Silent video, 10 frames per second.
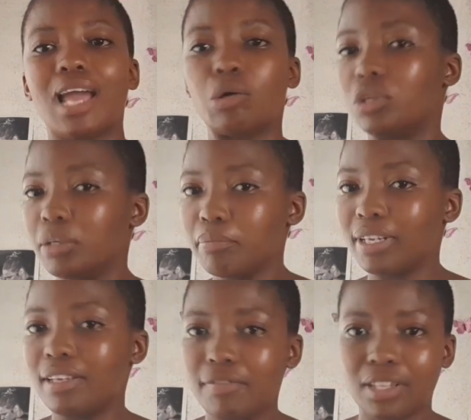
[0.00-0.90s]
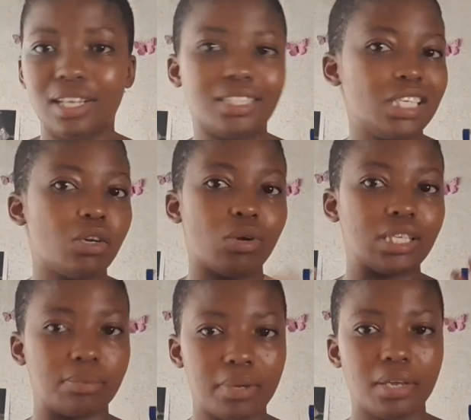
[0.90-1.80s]
couldn't believe it that it
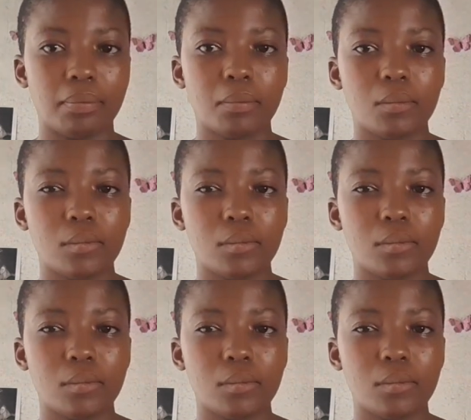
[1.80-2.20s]
was me.